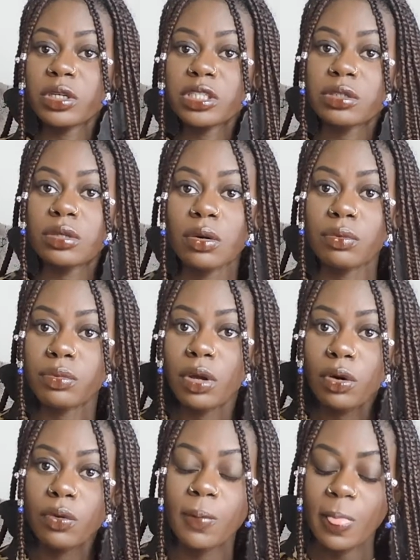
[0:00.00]
what you don't
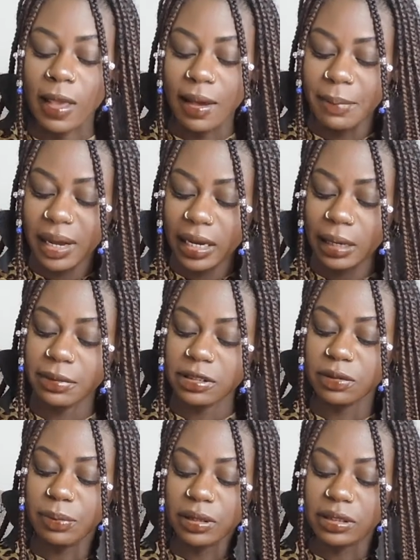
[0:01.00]
know. My camera
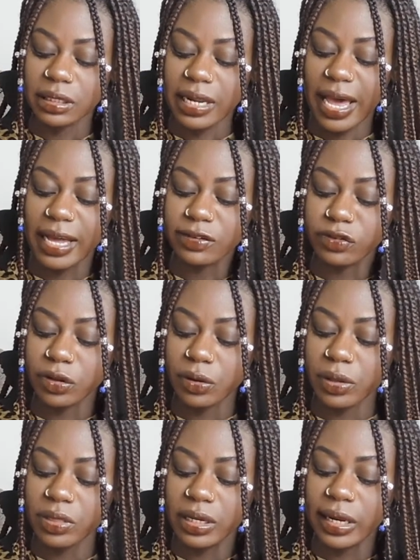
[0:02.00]
is about to die, so
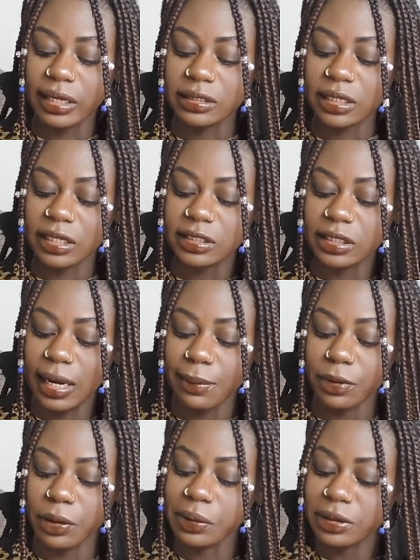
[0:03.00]
in the next section,
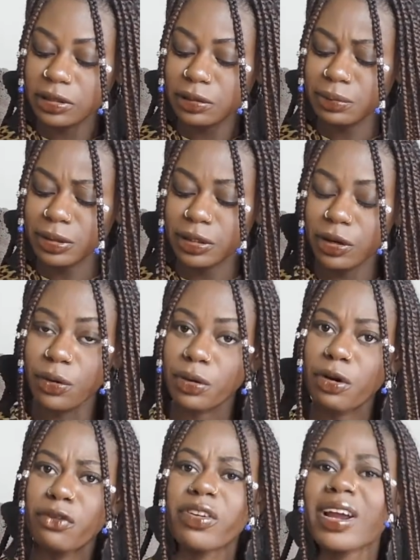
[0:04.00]
I'm going to be going
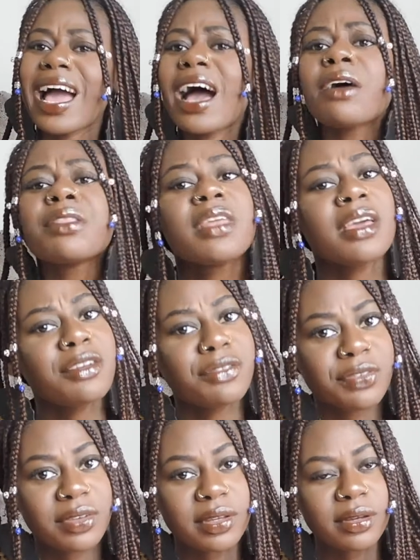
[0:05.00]
over how they
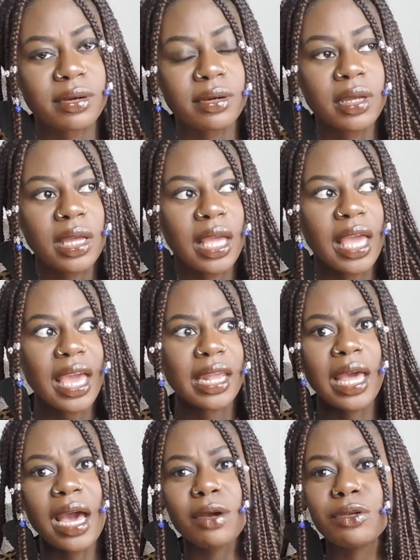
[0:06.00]
feel and
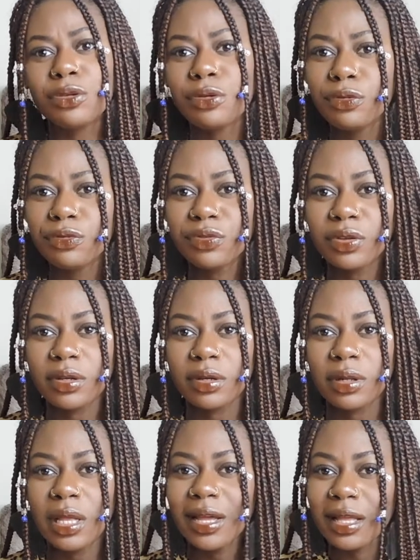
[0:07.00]
how you
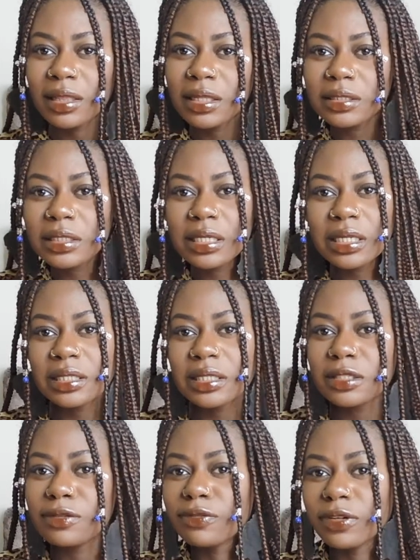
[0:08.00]
feel. Let's look at
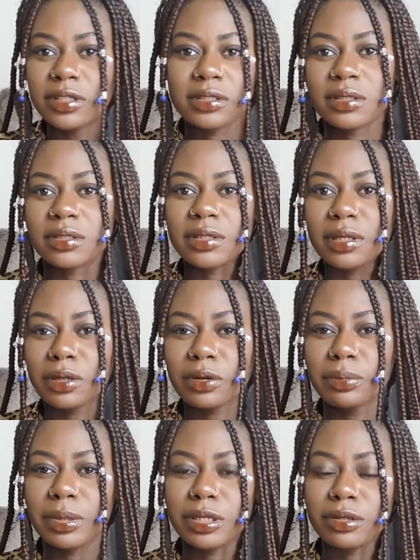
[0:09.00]
this verses a little
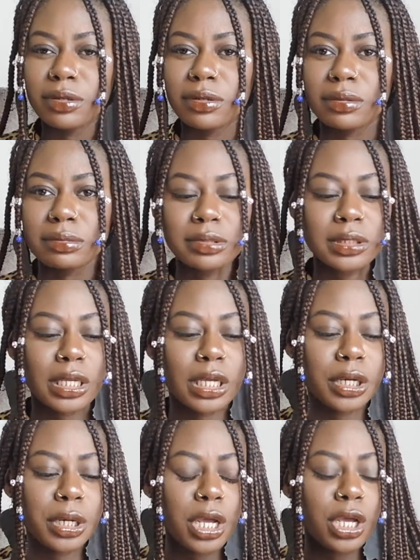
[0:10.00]
bit. You know what I'm
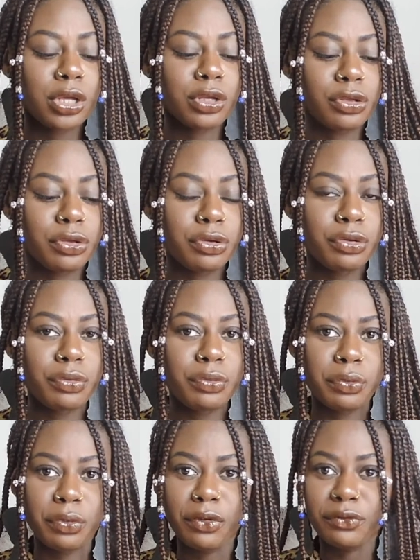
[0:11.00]
saying? You
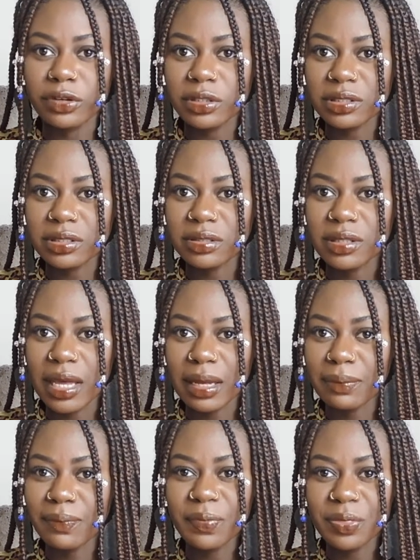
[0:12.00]
versus
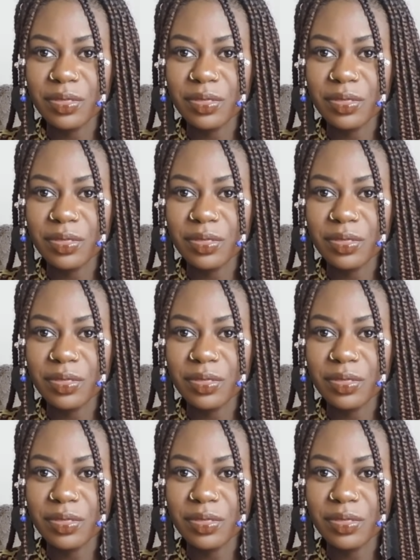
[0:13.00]
them